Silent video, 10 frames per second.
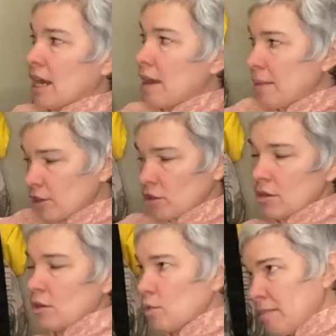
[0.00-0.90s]
and I
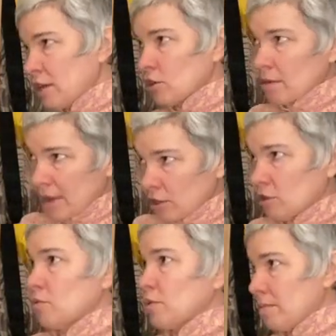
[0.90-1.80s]
measured and remeasured and
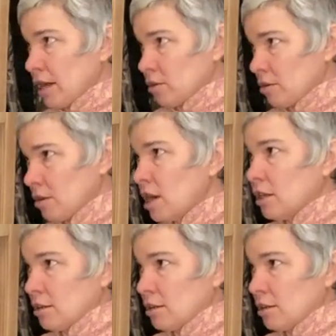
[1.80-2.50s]
measured and remeasured